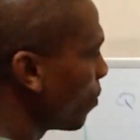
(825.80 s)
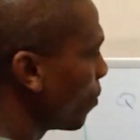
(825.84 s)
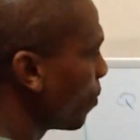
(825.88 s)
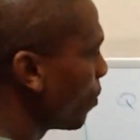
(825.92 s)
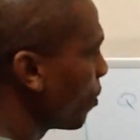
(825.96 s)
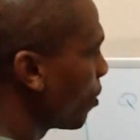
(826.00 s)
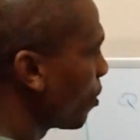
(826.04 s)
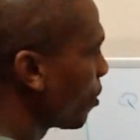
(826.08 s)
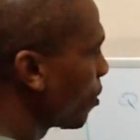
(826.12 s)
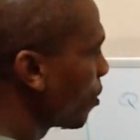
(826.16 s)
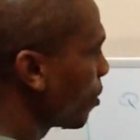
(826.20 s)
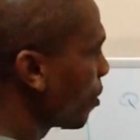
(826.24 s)

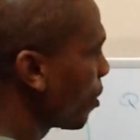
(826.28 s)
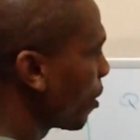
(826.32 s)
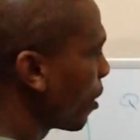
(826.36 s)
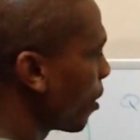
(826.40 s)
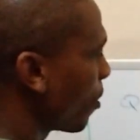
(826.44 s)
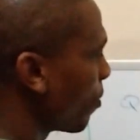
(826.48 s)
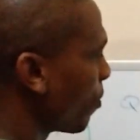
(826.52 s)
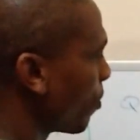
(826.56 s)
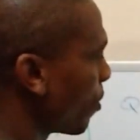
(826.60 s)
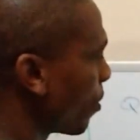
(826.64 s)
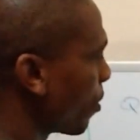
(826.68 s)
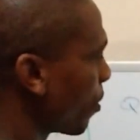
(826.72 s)
With a
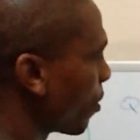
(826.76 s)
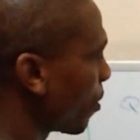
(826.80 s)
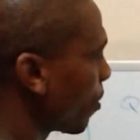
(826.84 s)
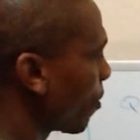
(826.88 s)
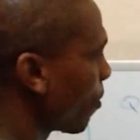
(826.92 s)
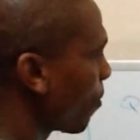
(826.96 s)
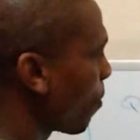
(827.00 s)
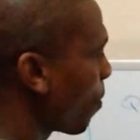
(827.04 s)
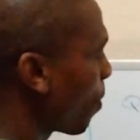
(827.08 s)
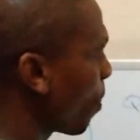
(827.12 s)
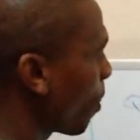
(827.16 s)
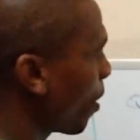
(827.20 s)
stripe here.
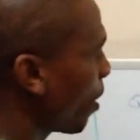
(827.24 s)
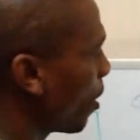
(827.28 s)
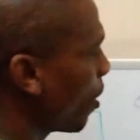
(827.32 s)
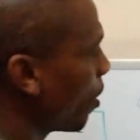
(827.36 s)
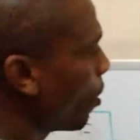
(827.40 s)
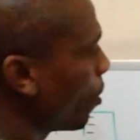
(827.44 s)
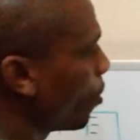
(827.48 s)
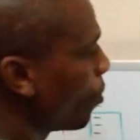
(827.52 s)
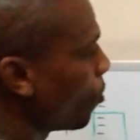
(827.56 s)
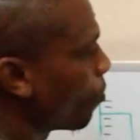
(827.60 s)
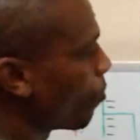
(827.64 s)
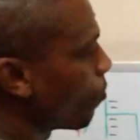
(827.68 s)

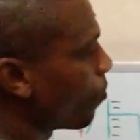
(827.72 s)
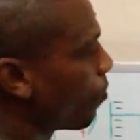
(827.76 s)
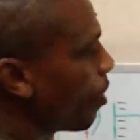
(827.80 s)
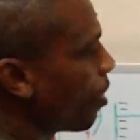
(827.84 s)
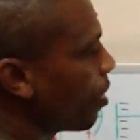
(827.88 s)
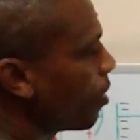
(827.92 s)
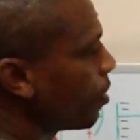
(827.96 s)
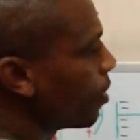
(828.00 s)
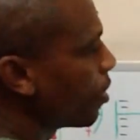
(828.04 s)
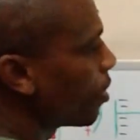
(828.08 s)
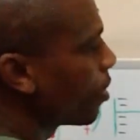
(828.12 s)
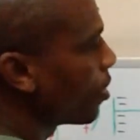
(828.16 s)
You'll
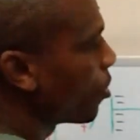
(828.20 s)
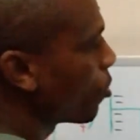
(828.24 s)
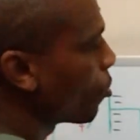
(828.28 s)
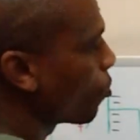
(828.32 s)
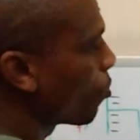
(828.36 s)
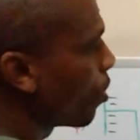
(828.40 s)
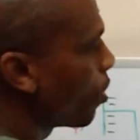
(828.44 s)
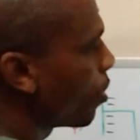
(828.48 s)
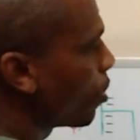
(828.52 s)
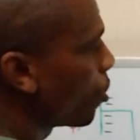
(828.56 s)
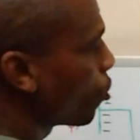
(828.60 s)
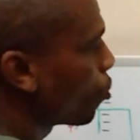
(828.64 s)
find that this
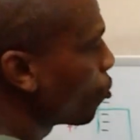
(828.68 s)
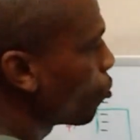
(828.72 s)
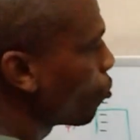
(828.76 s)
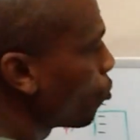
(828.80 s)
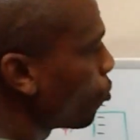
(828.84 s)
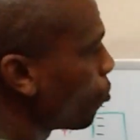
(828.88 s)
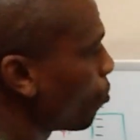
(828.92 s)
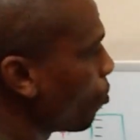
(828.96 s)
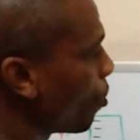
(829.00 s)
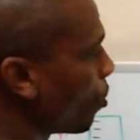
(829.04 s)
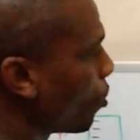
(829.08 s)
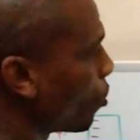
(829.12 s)
one is
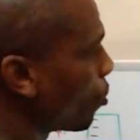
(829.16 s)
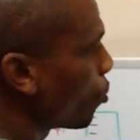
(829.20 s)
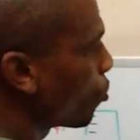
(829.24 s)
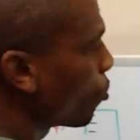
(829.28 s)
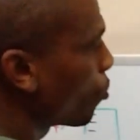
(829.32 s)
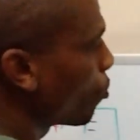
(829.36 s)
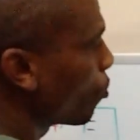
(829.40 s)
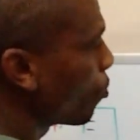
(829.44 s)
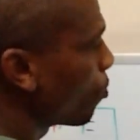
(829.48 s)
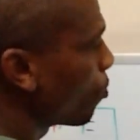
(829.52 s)
2.2